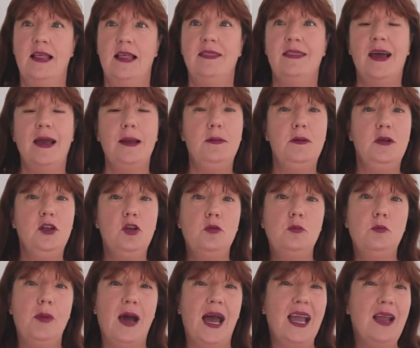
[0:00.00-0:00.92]
You
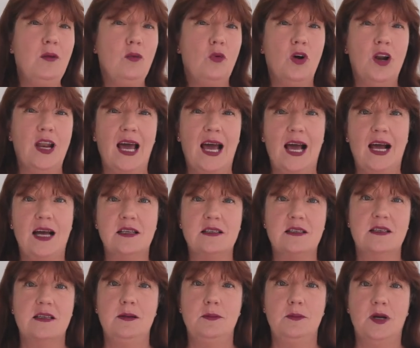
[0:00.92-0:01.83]
may want to
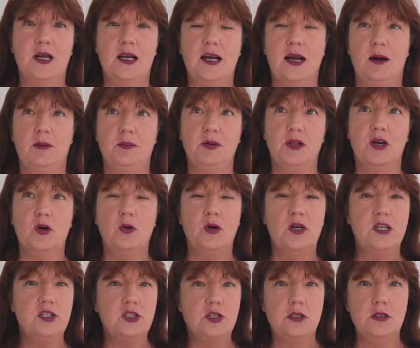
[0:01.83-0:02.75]
ask them a couple of
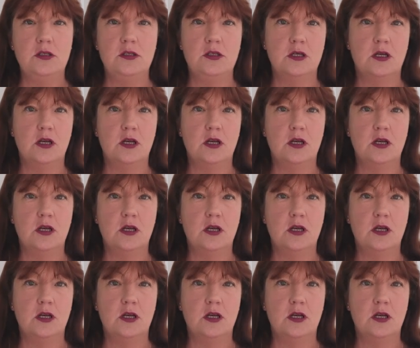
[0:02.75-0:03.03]
questions.